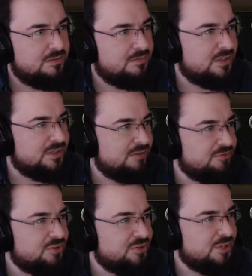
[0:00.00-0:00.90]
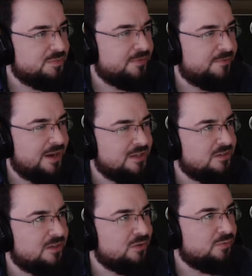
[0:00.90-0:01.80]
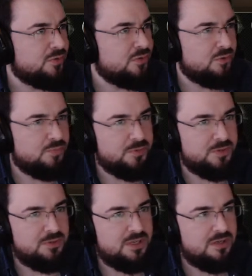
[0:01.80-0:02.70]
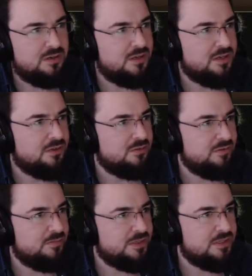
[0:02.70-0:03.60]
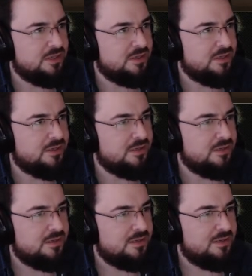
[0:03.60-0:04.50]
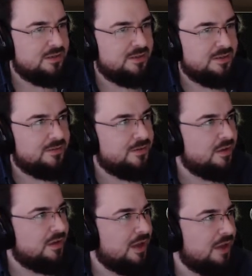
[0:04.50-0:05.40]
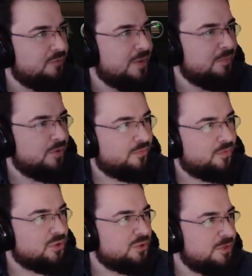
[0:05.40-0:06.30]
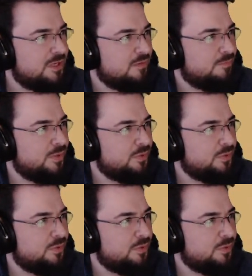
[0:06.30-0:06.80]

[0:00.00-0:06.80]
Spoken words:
because that reduces my factory output. You're probably okay right now, but and remember, of course, we can